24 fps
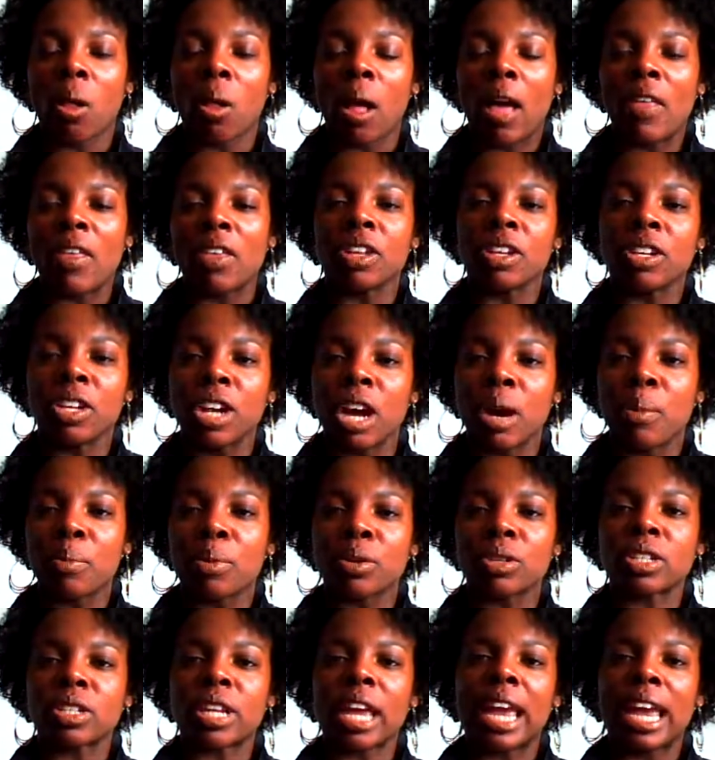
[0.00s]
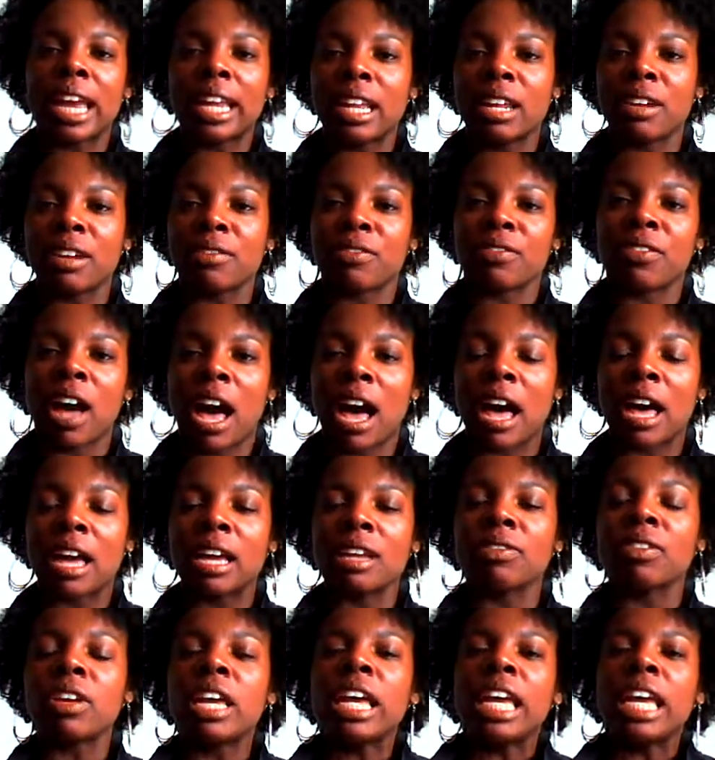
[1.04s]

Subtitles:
and then the numbers 8 and 5